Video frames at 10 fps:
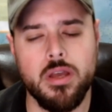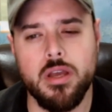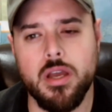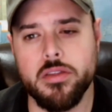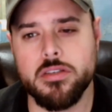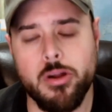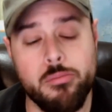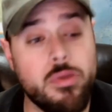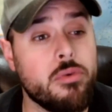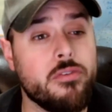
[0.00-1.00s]
And this is our
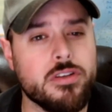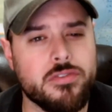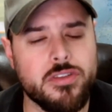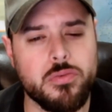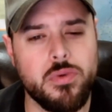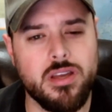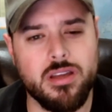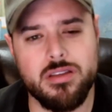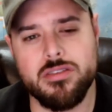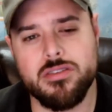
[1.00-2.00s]
memory verse for this week
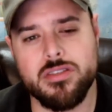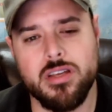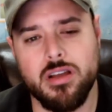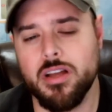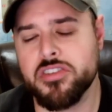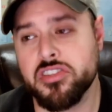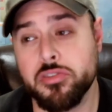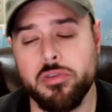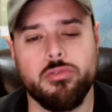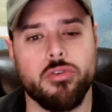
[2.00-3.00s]
is Colossians
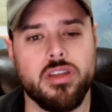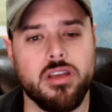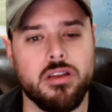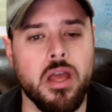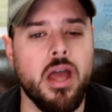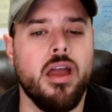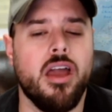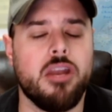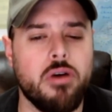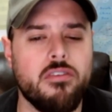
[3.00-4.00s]
3:14,
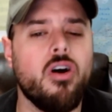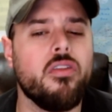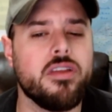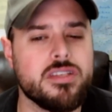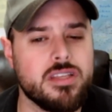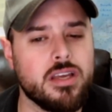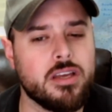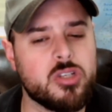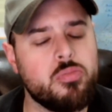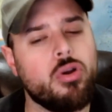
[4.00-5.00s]
and above all these
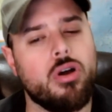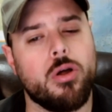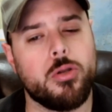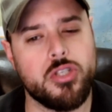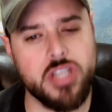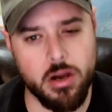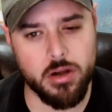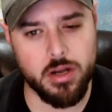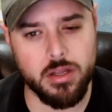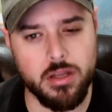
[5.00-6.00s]
things put on
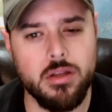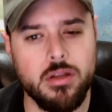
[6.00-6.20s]
charity,